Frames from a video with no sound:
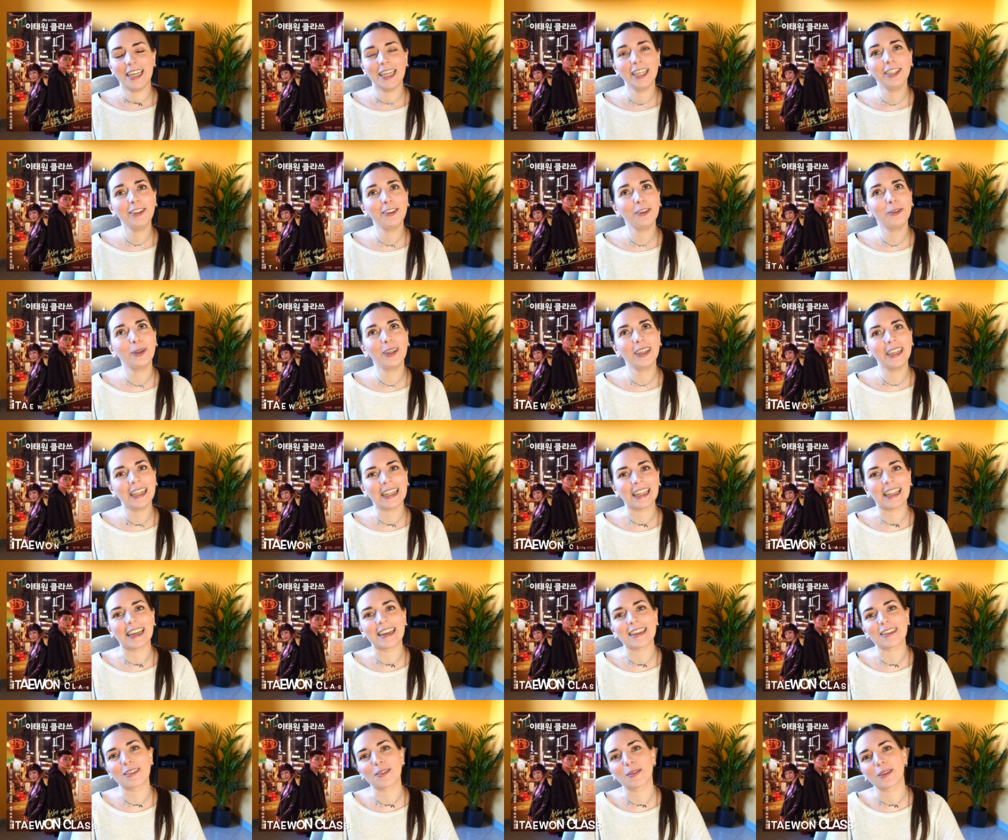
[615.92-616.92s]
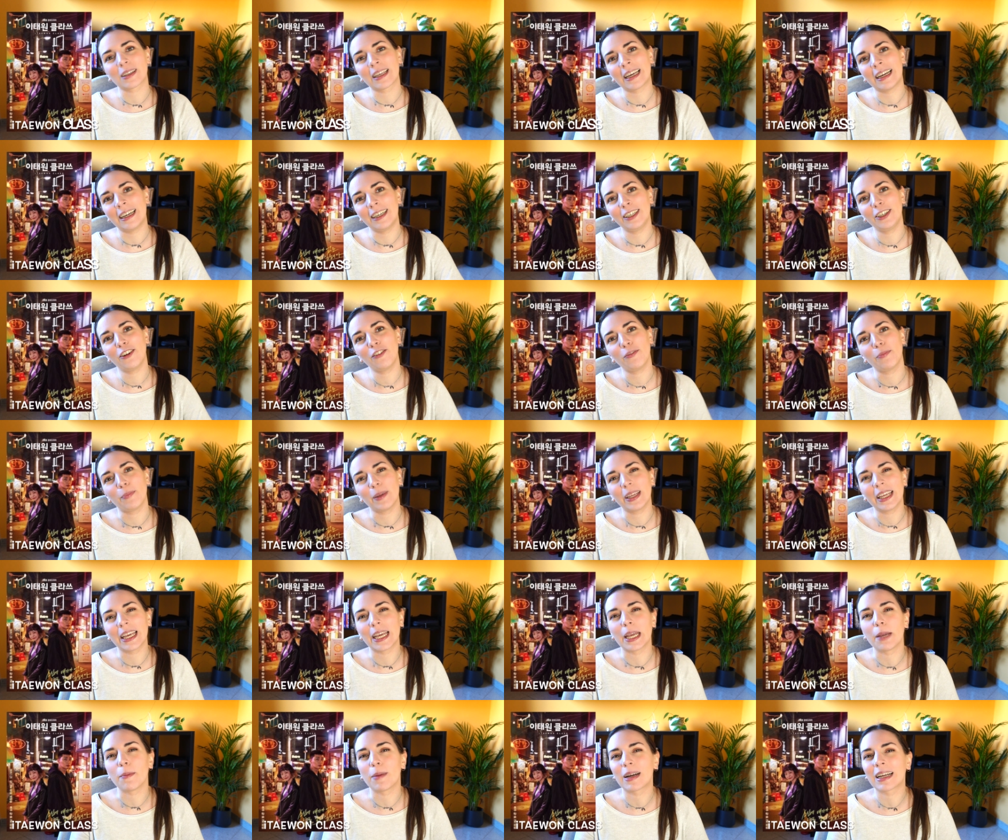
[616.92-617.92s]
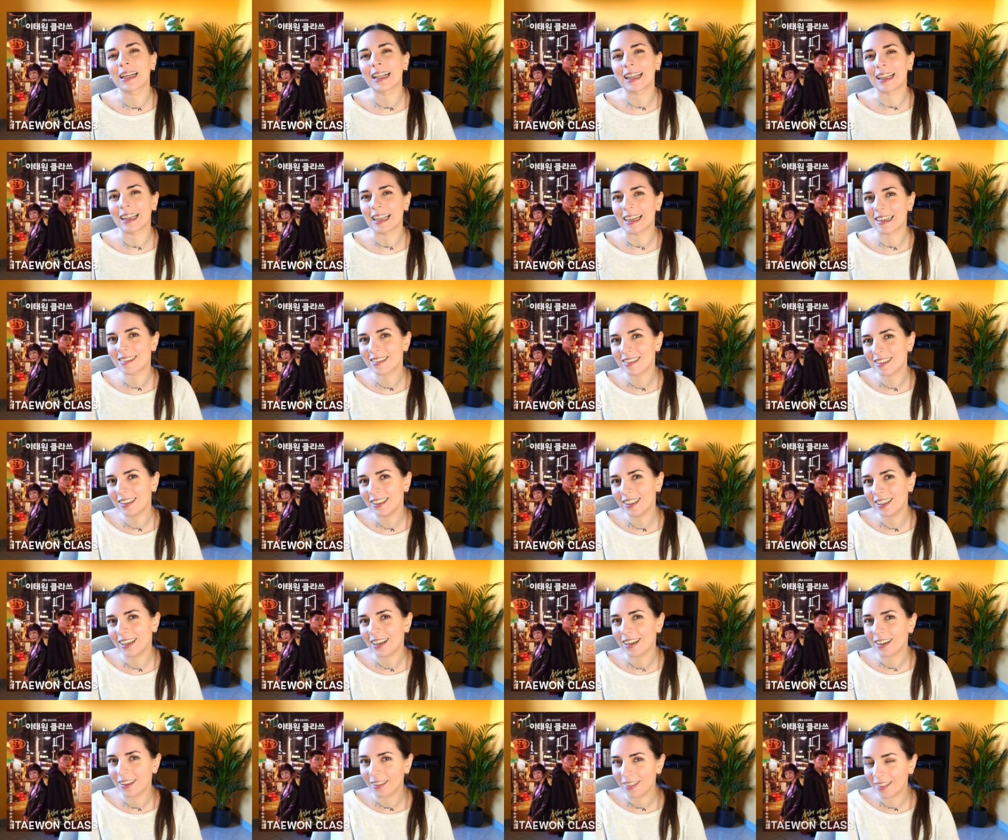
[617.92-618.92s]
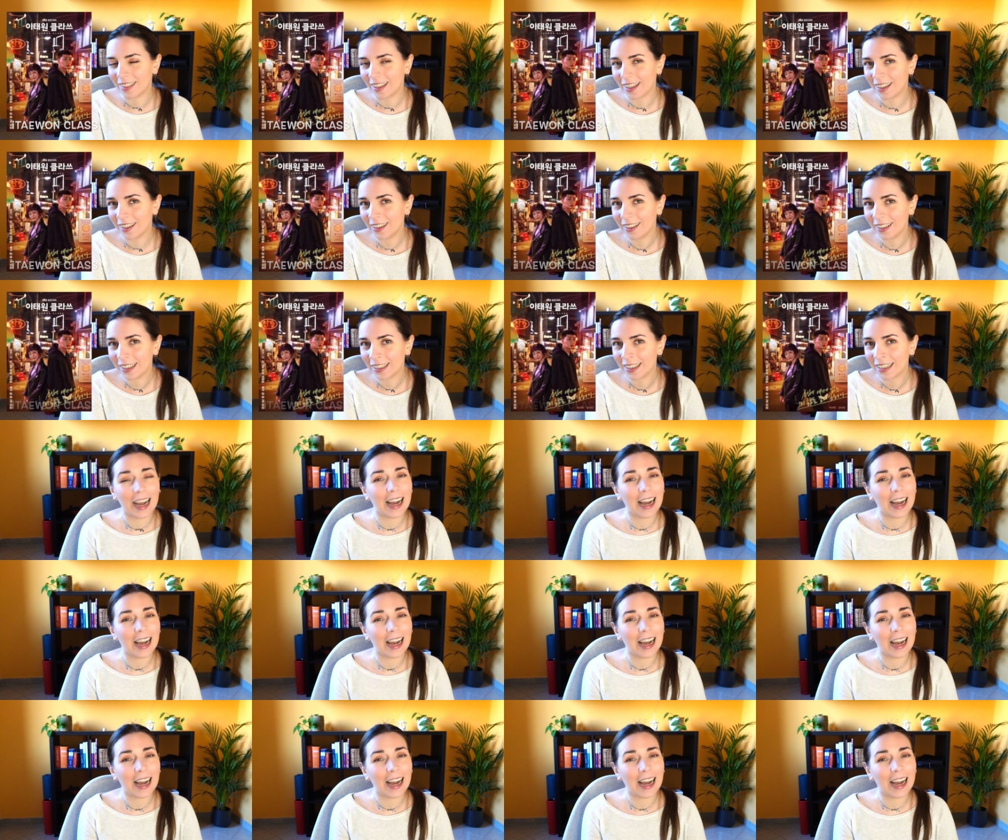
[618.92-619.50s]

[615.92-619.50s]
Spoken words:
Ito in Class kind of became a classic, I think.